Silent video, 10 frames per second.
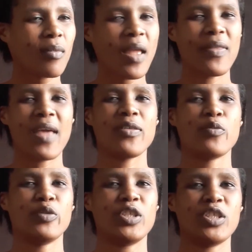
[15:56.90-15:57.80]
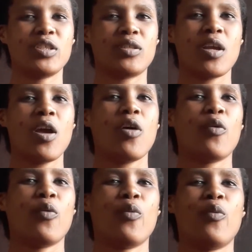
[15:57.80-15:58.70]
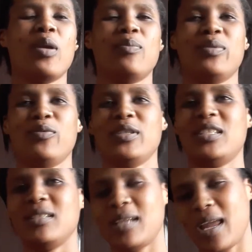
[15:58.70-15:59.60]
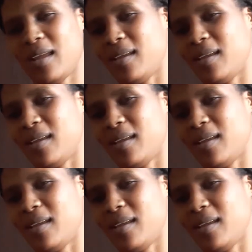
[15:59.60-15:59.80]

they are the witches who were bewitching her.